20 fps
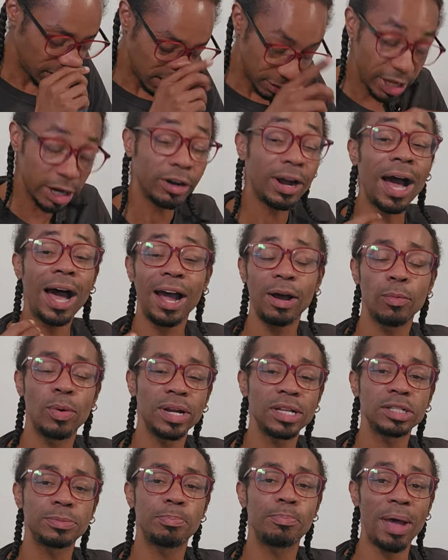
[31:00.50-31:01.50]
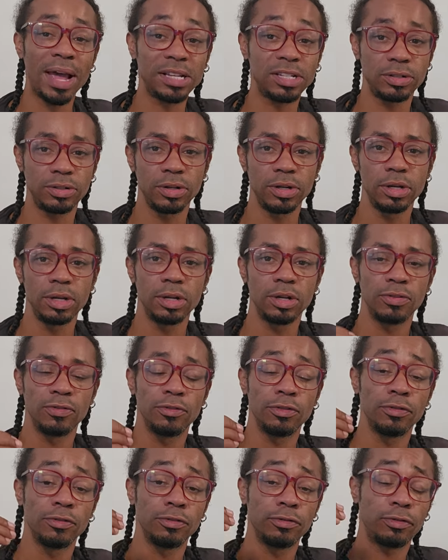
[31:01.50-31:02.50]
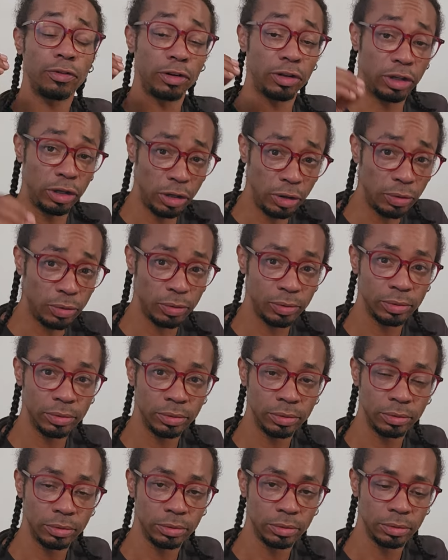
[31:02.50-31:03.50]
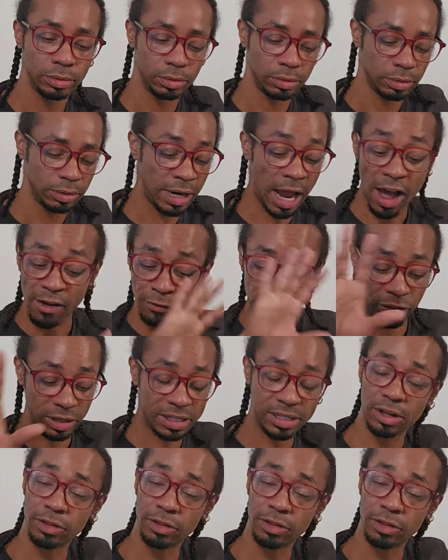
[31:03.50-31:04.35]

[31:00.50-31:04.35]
their high, what is best for you, not for these